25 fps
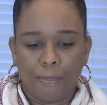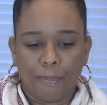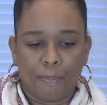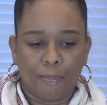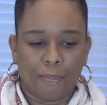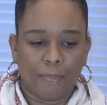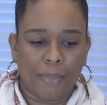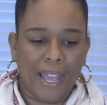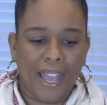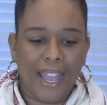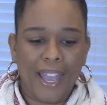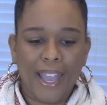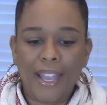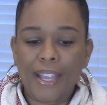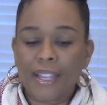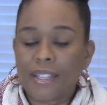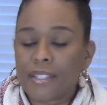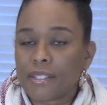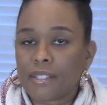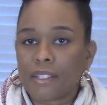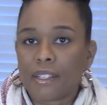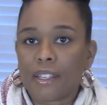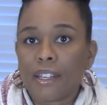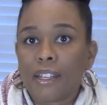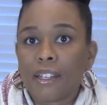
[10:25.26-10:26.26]

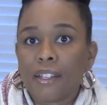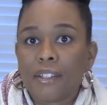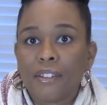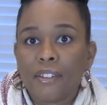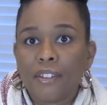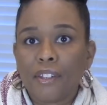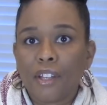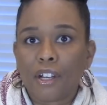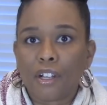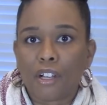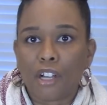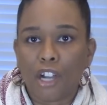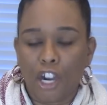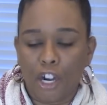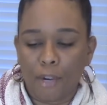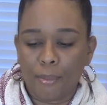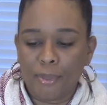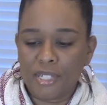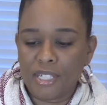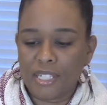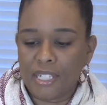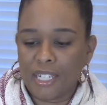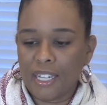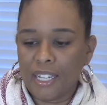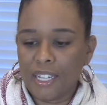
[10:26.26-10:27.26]
bags in the
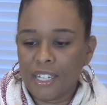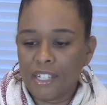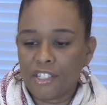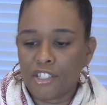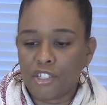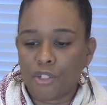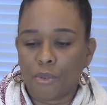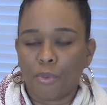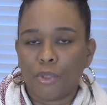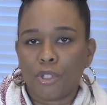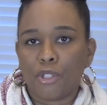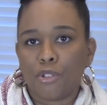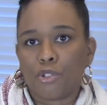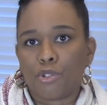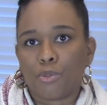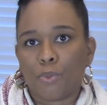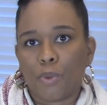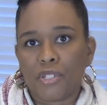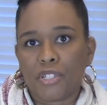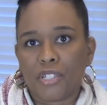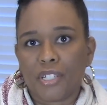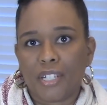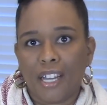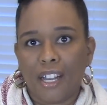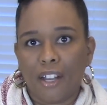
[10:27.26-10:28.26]
garbage can, so when you
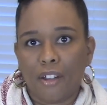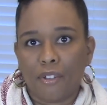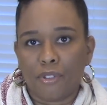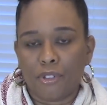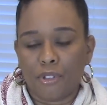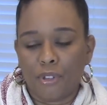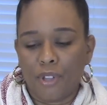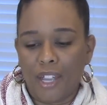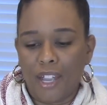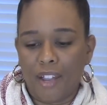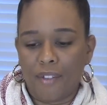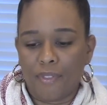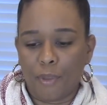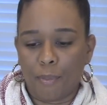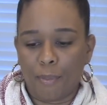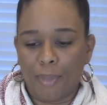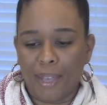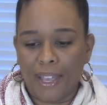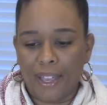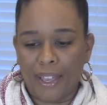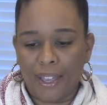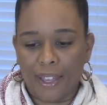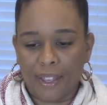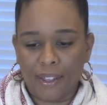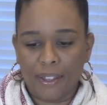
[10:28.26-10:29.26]
switch it out, you have the
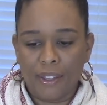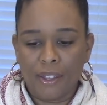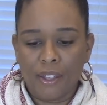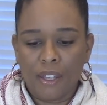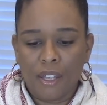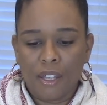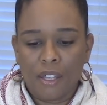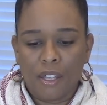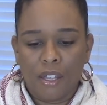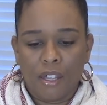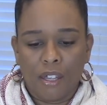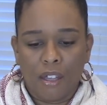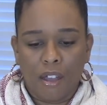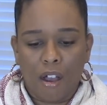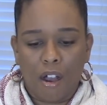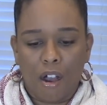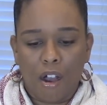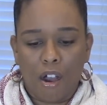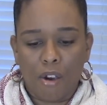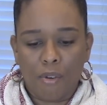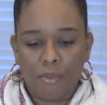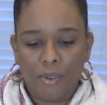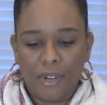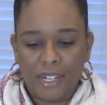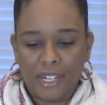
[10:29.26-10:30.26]
bag
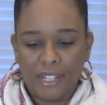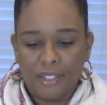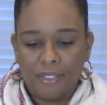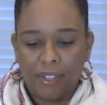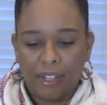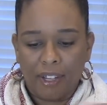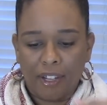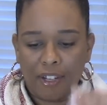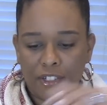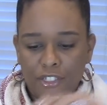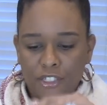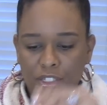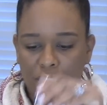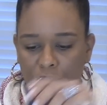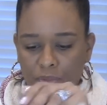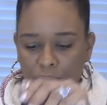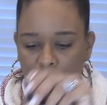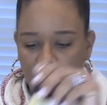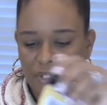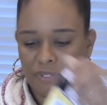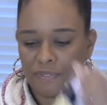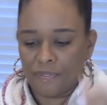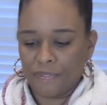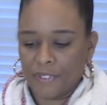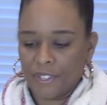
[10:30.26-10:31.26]
already there to
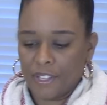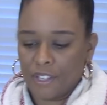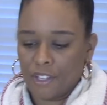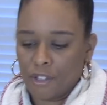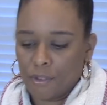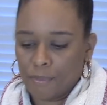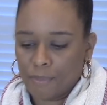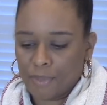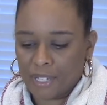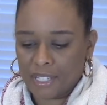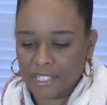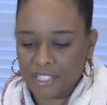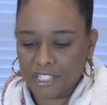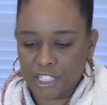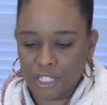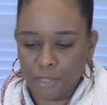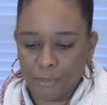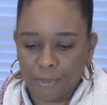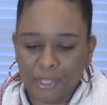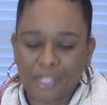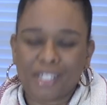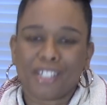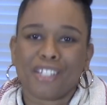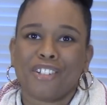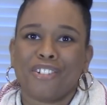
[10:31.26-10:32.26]
refill, because
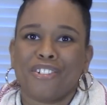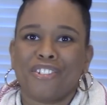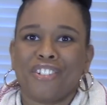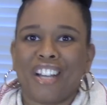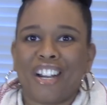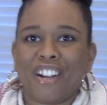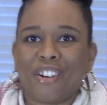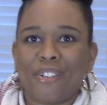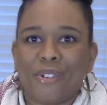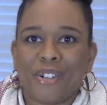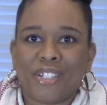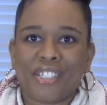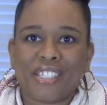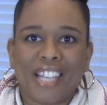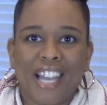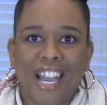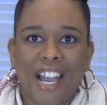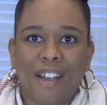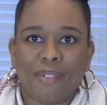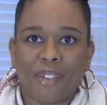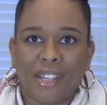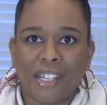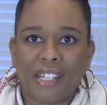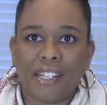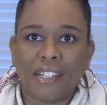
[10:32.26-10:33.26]
typically you're not going to
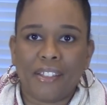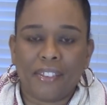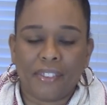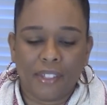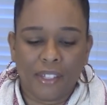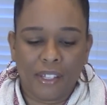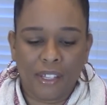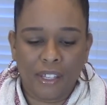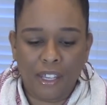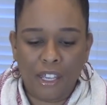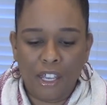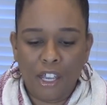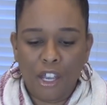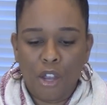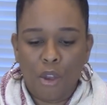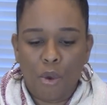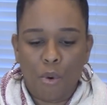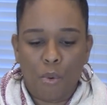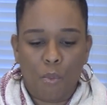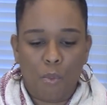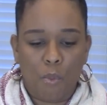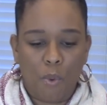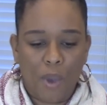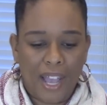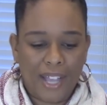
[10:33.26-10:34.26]
have anything
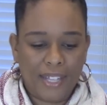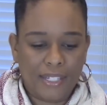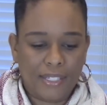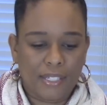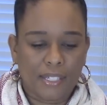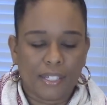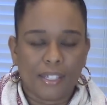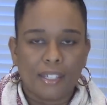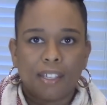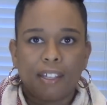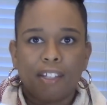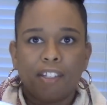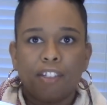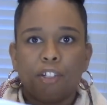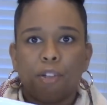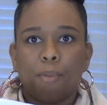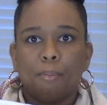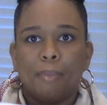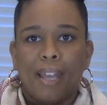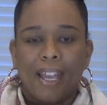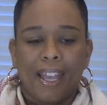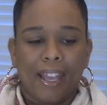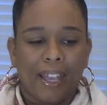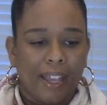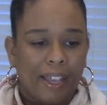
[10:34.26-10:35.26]
wet in your
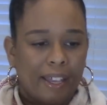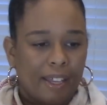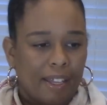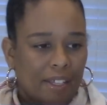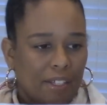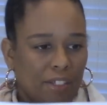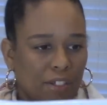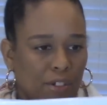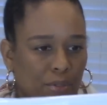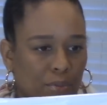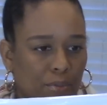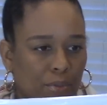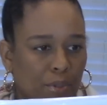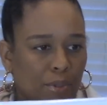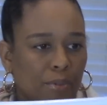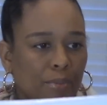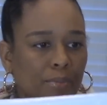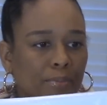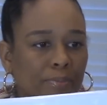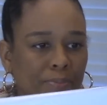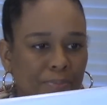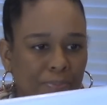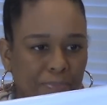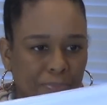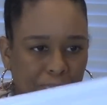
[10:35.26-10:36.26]
bag in your
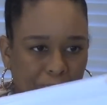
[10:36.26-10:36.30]
room.